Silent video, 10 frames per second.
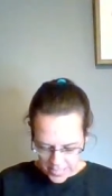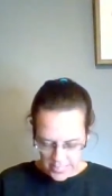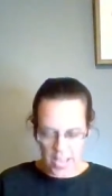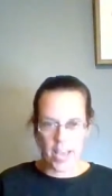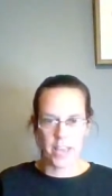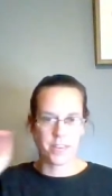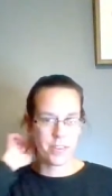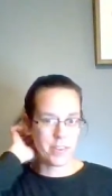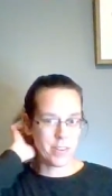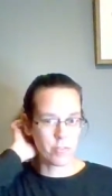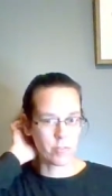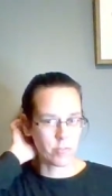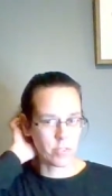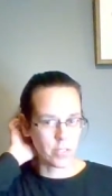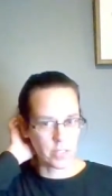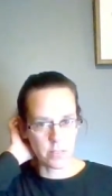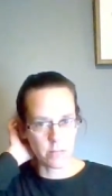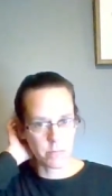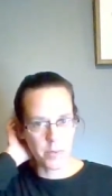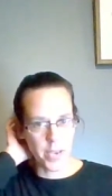guess I had never
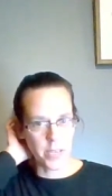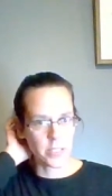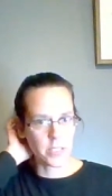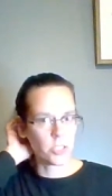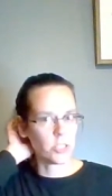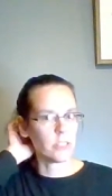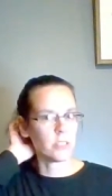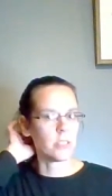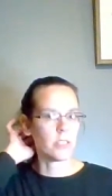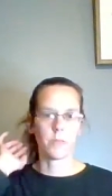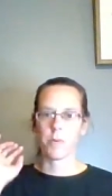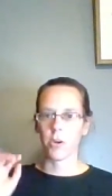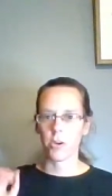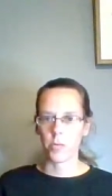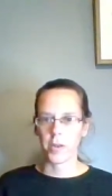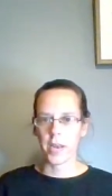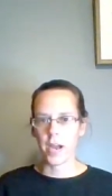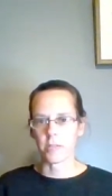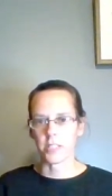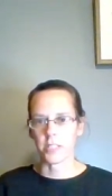really paid attention to this part when
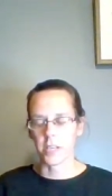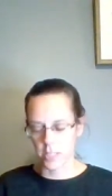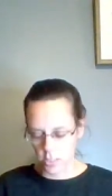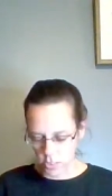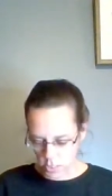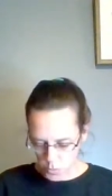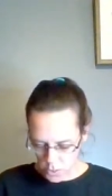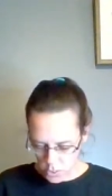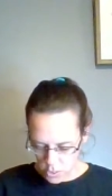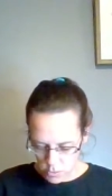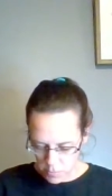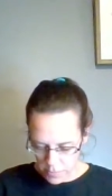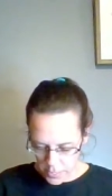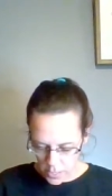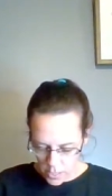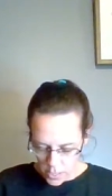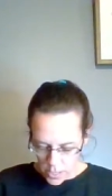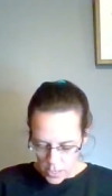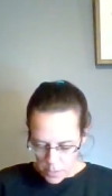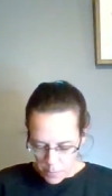I was studying it, so this was new to me.
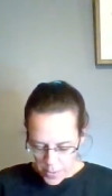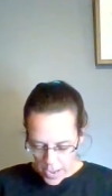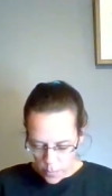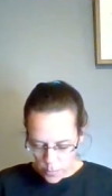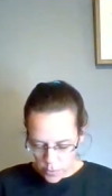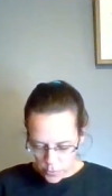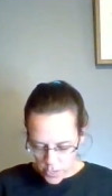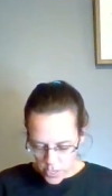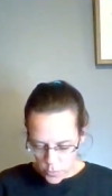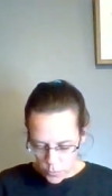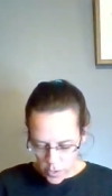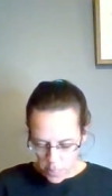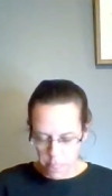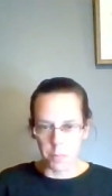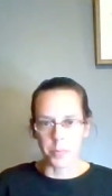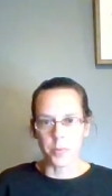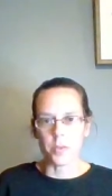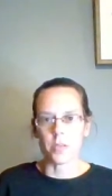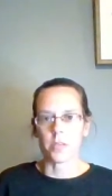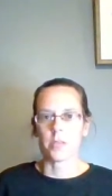But I want to read what the
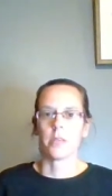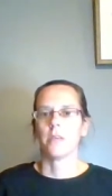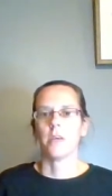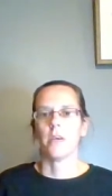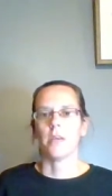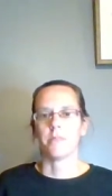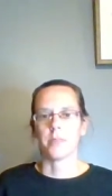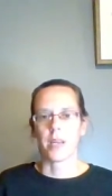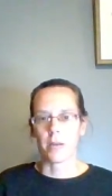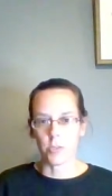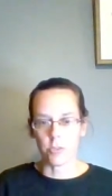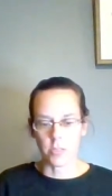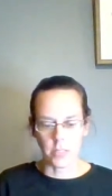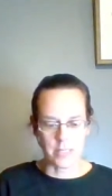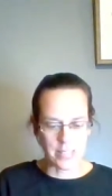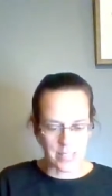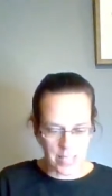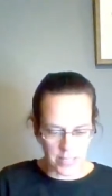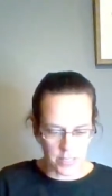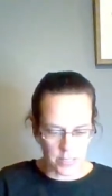book that I'm using
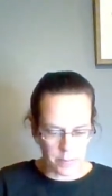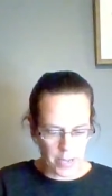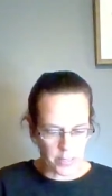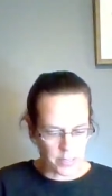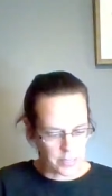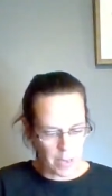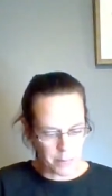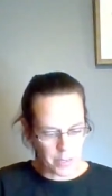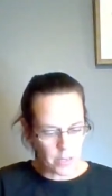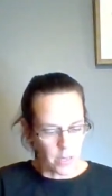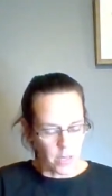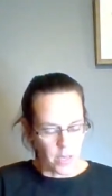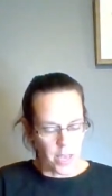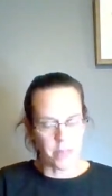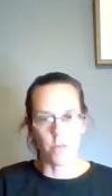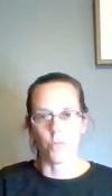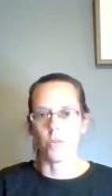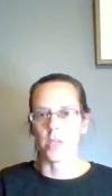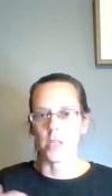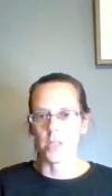says about Simon, and then
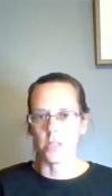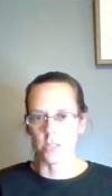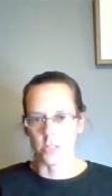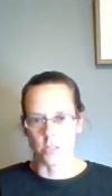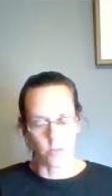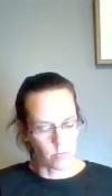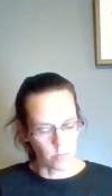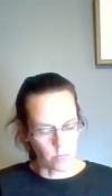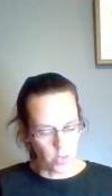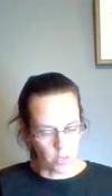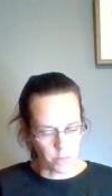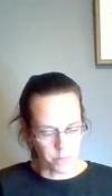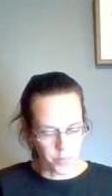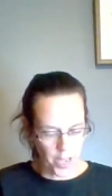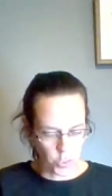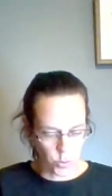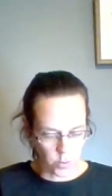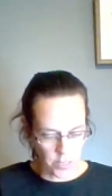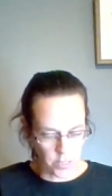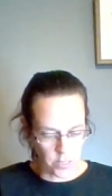we'll get into the
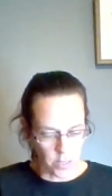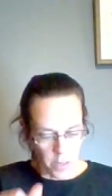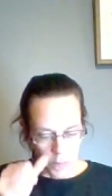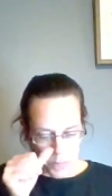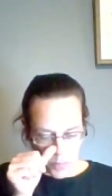actual lesson.